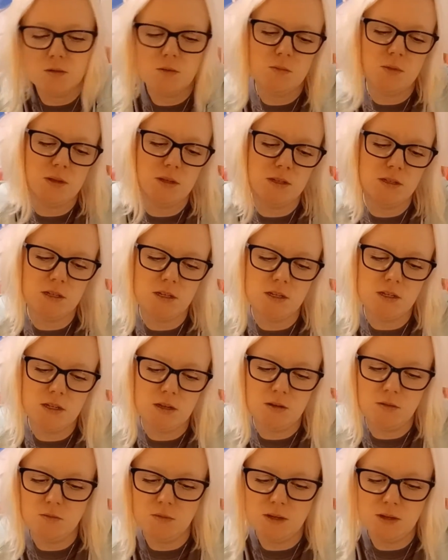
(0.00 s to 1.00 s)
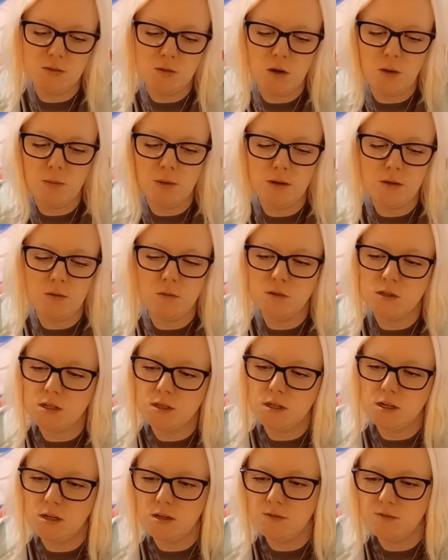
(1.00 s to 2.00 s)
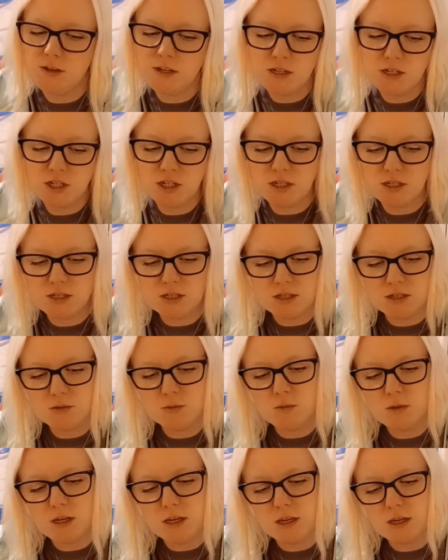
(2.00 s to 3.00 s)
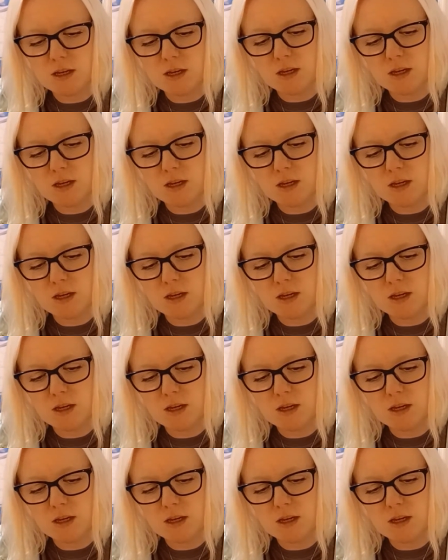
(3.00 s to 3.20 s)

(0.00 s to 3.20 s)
Please can you tell me about the love energies this week?